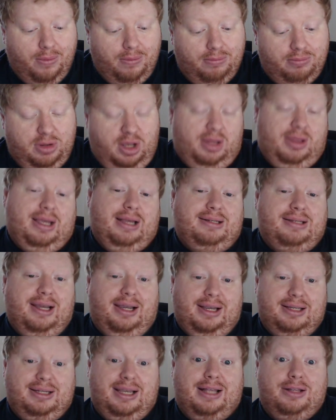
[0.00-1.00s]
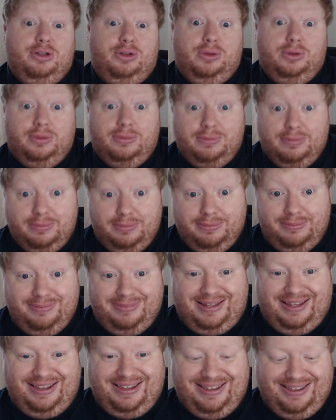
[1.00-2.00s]
unless that gets cancelled.
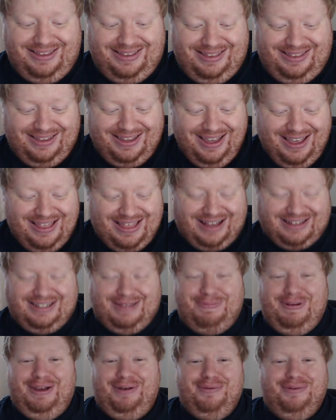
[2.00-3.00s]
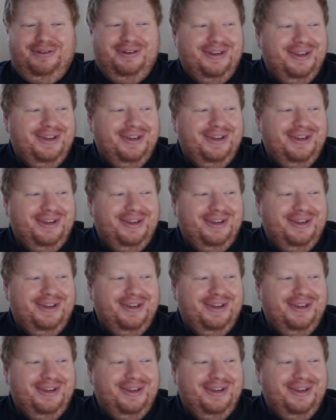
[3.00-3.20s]
That's the big one.